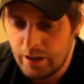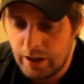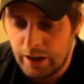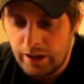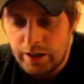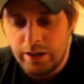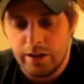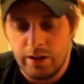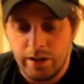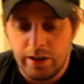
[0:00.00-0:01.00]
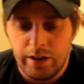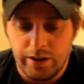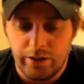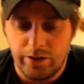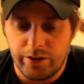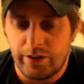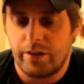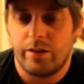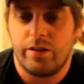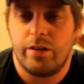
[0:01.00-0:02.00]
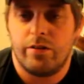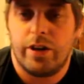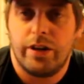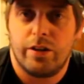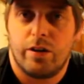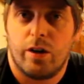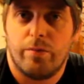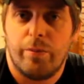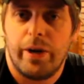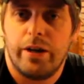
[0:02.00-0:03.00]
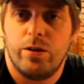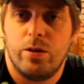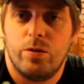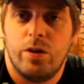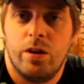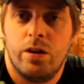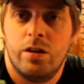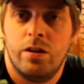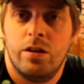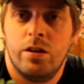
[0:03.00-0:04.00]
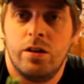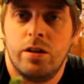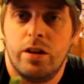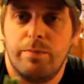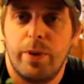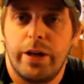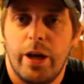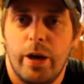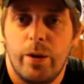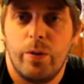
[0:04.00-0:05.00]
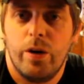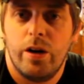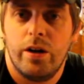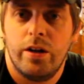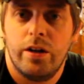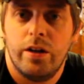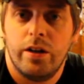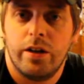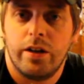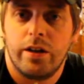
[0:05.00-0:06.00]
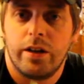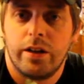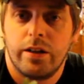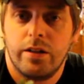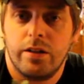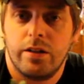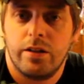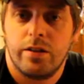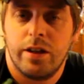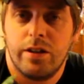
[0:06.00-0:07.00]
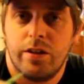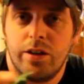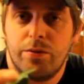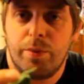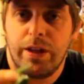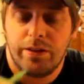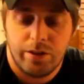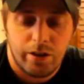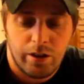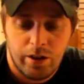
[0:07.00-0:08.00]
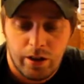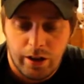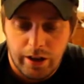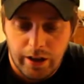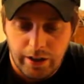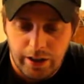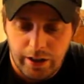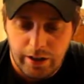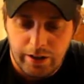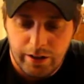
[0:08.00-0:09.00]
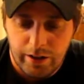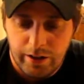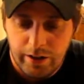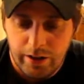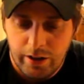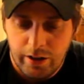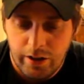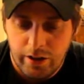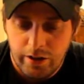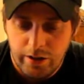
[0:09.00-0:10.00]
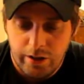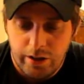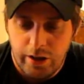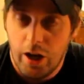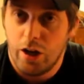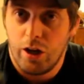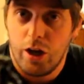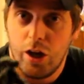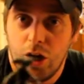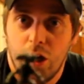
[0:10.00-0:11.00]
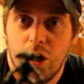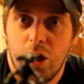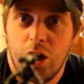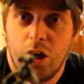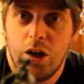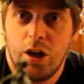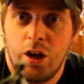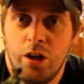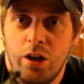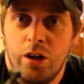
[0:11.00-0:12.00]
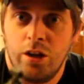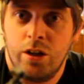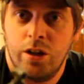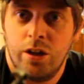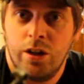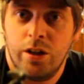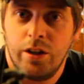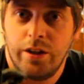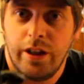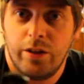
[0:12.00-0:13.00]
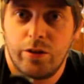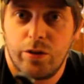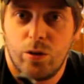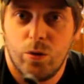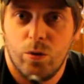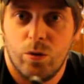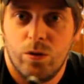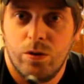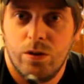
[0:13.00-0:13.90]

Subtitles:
Okay. This looks like a regular Army Man dude. Pretty cool. Like it. Not a nice base. And then Alien. That looks cool.